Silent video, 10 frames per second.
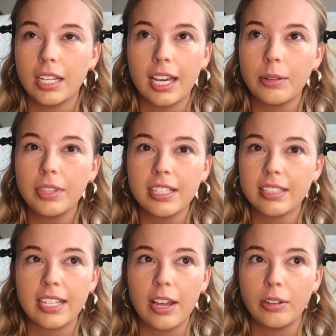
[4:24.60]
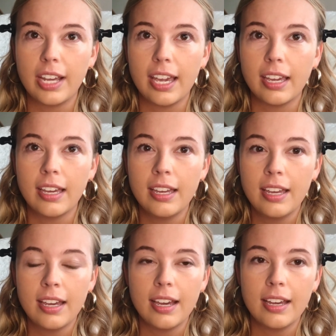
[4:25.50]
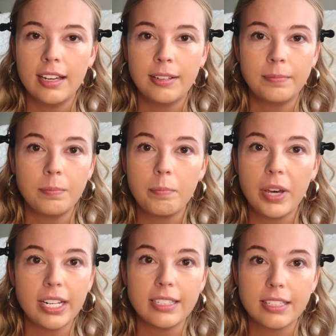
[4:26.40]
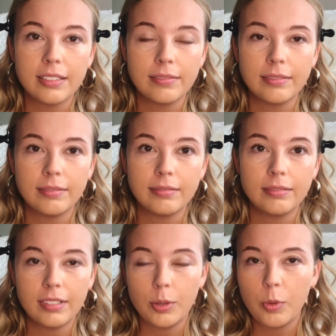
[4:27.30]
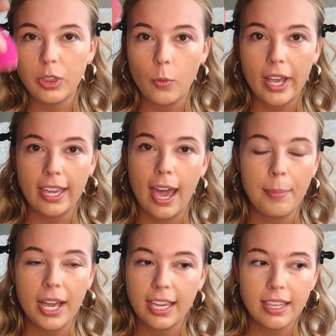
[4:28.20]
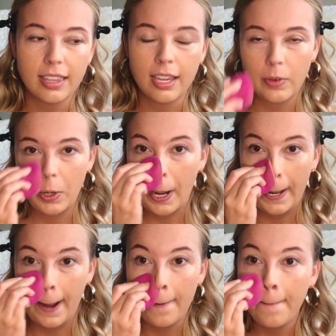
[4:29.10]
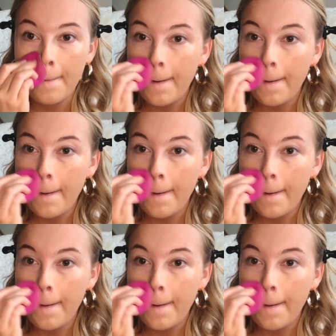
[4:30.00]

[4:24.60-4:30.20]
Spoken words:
I don't think it's Stay All Day, but it's with the white cap. I can't think of it right now.